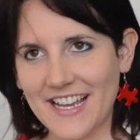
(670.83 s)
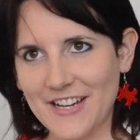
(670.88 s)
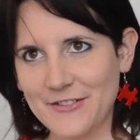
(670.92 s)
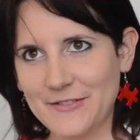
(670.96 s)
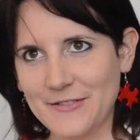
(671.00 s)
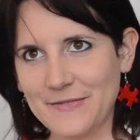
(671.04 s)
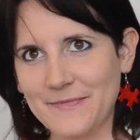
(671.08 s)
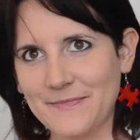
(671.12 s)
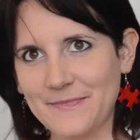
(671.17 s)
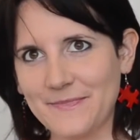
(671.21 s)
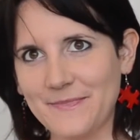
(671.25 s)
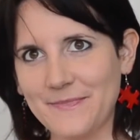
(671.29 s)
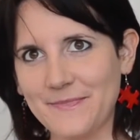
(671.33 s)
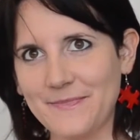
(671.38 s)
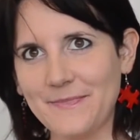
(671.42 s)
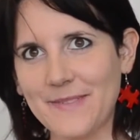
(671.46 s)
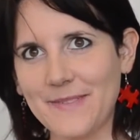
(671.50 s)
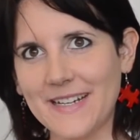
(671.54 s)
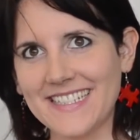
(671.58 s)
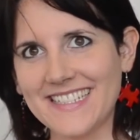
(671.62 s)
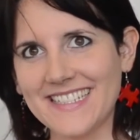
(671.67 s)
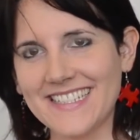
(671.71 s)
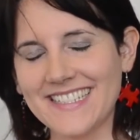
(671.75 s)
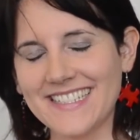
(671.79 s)
know,
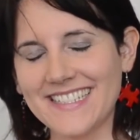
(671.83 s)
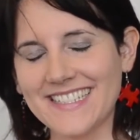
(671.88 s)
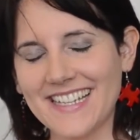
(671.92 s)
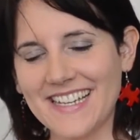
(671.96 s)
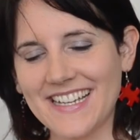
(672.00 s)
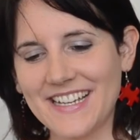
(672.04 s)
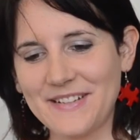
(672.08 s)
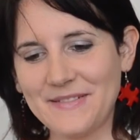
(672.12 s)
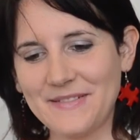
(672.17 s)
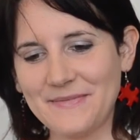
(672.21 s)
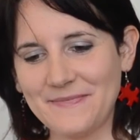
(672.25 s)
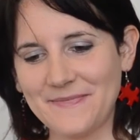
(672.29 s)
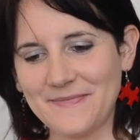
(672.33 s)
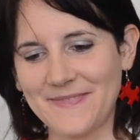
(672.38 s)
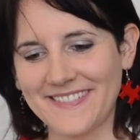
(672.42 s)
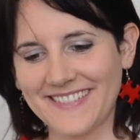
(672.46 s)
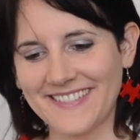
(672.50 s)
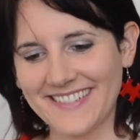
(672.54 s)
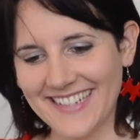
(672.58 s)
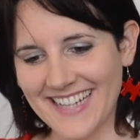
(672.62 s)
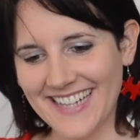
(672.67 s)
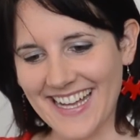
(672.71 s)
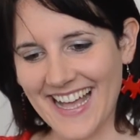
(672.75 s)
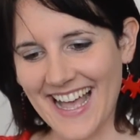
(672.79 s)
but um,
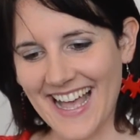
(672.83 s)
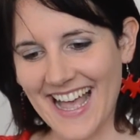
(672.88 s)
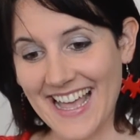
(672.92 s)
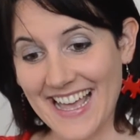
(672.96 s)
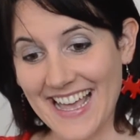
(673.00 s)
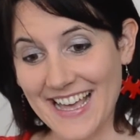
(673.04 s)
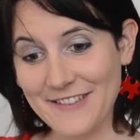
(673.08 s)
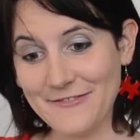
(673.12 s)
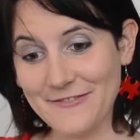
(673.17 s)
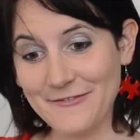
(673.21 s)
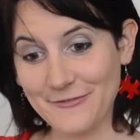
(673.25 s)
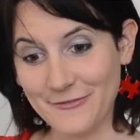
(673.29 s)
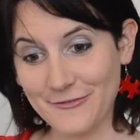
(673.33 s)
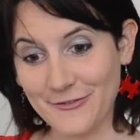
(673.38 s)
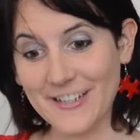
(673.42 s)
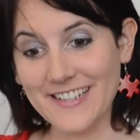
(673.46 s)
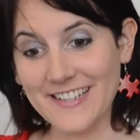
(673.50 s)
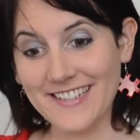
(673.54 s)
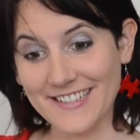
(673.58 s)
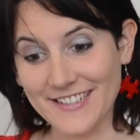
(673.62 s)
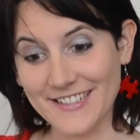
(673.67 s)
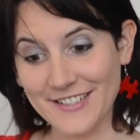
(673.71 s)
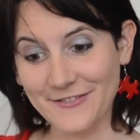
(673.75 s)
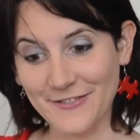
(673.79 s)
I have
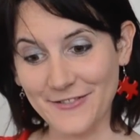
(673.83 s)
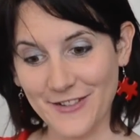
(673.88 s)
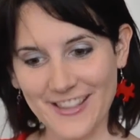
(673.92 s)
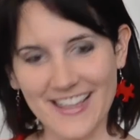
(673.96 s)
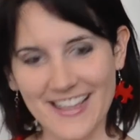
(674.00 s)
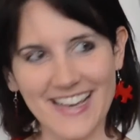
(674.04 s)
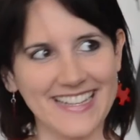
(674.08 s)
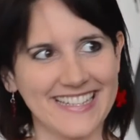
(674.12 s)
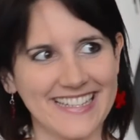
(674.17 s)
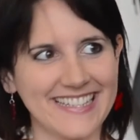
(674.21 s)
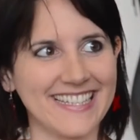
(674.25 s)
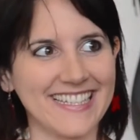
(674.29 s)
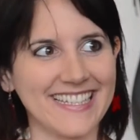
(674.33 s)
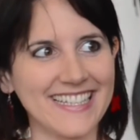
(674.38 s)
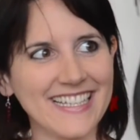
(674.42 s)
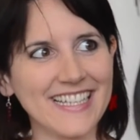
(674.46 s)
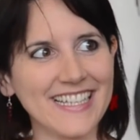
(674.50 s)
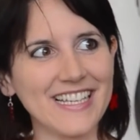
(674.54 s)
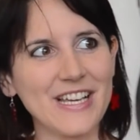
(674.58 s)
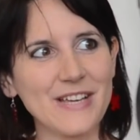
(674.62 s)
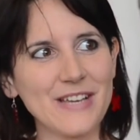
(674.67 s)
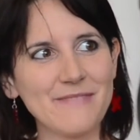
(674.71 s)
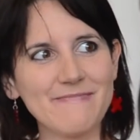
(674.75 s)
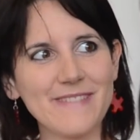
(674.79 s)
reasons for that.
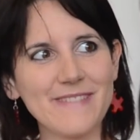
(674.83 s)
Yeah,